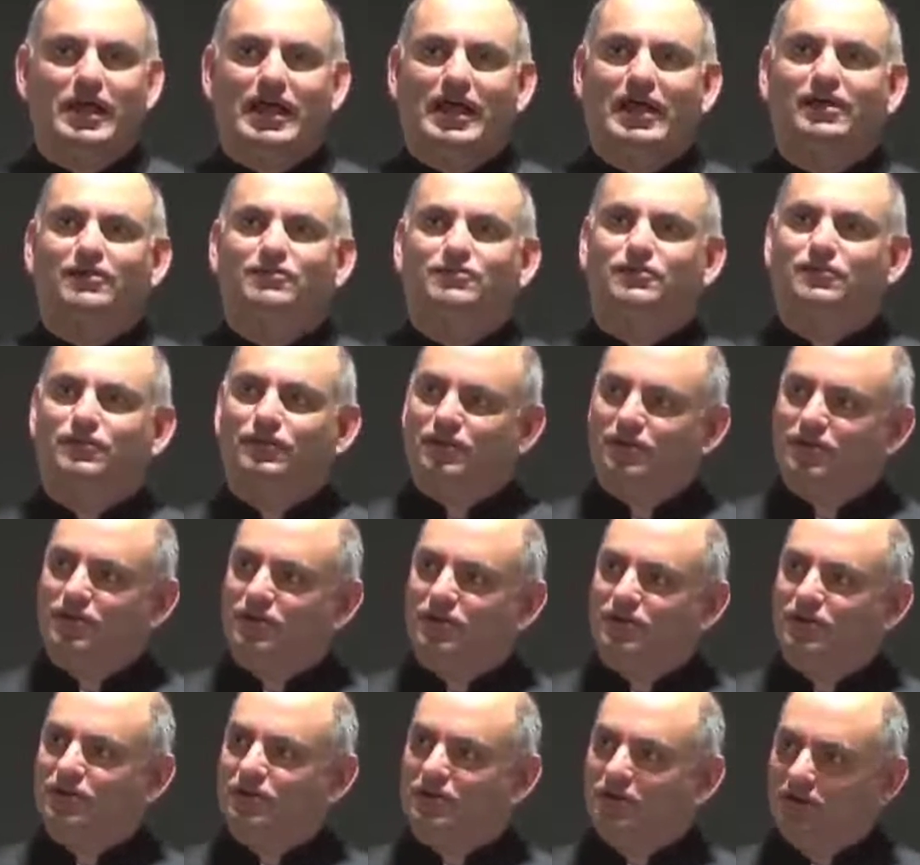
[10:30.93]
have
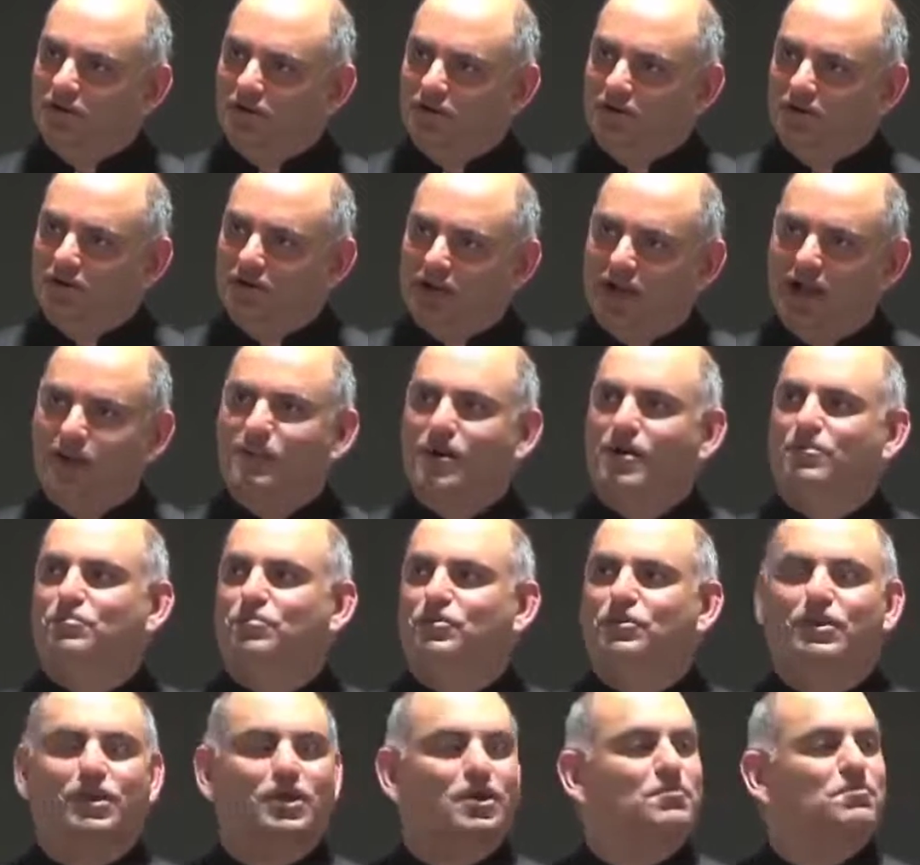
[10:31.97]
come up
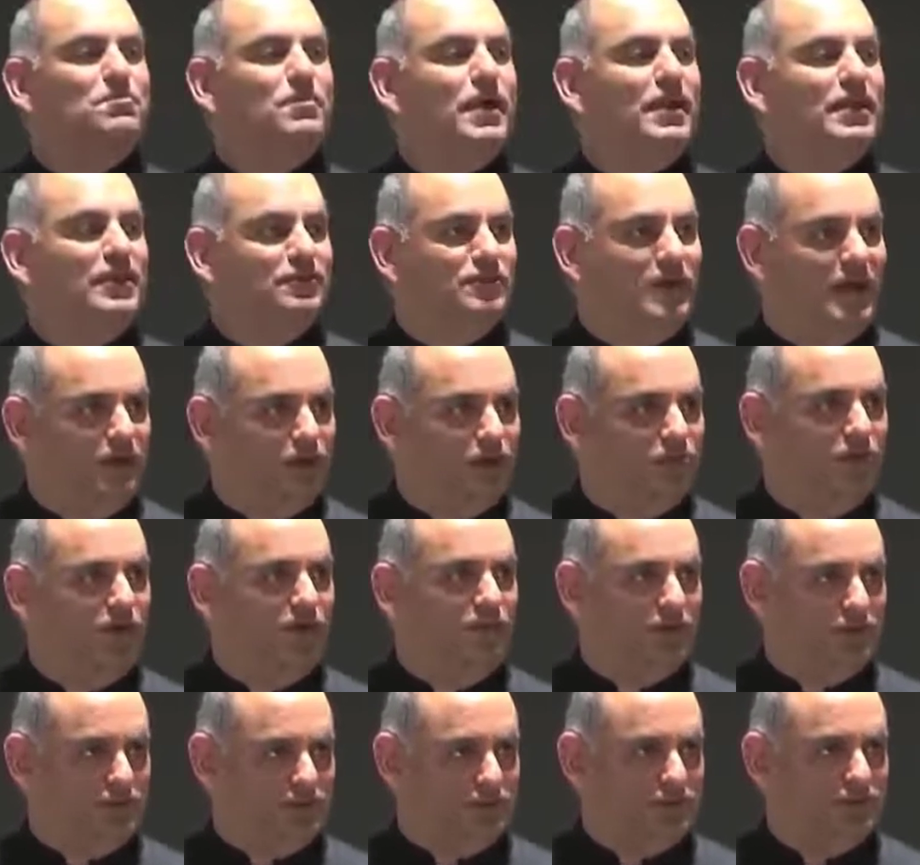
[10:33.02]
with a compelling value
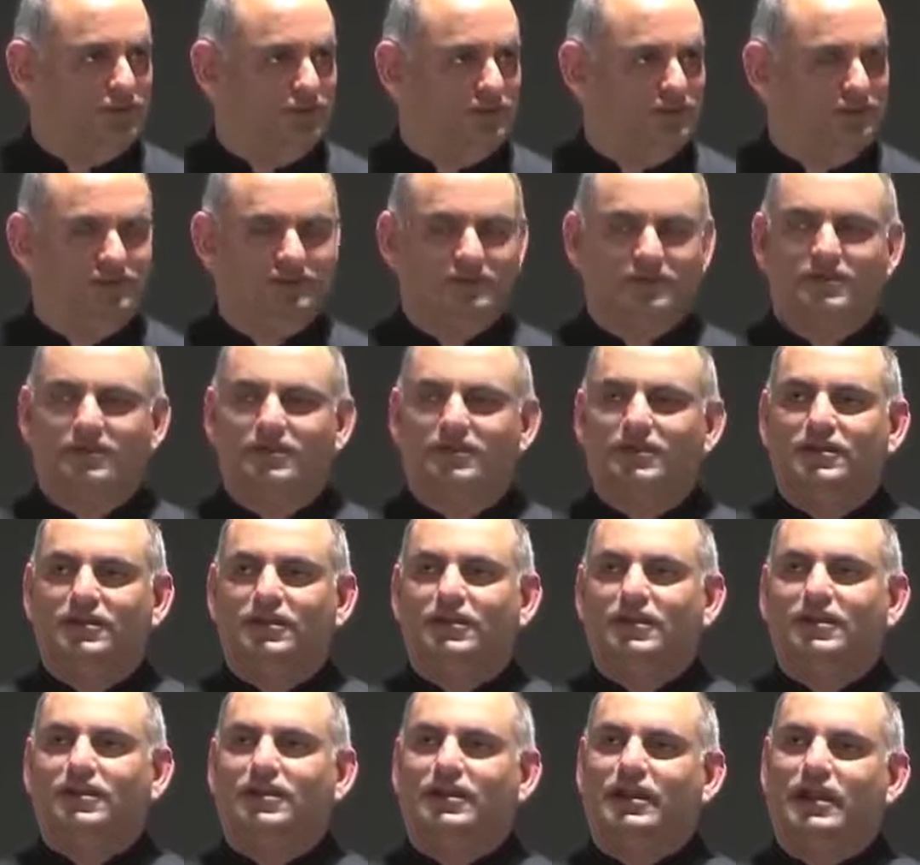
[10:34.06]
proposition.
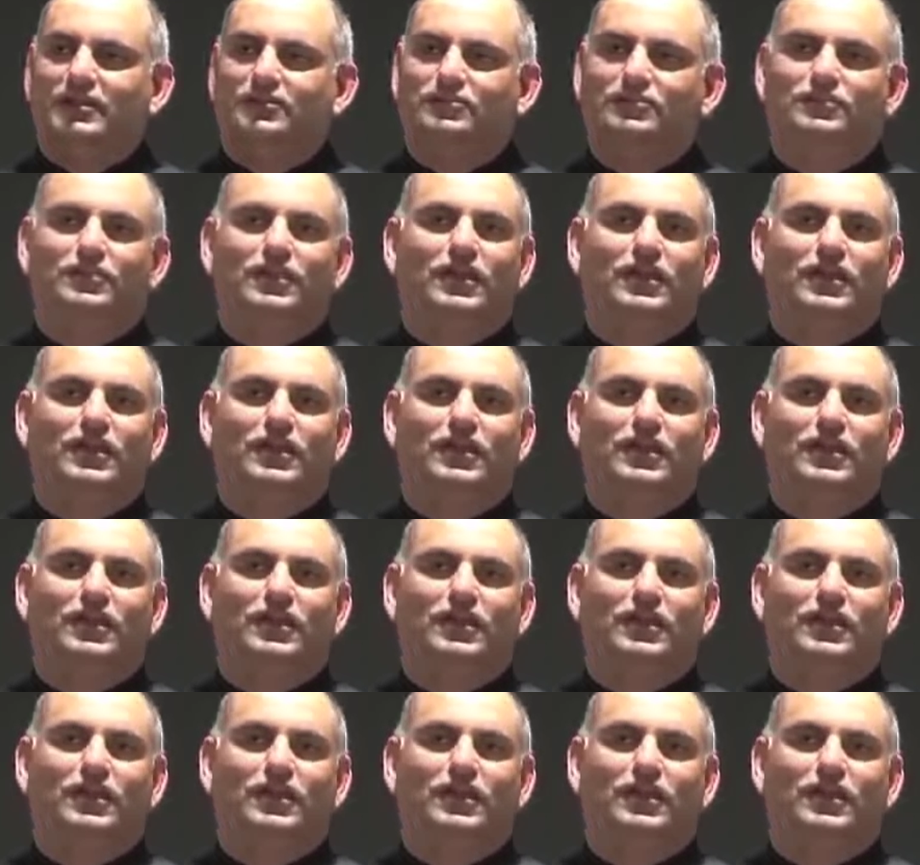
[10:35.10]
Let's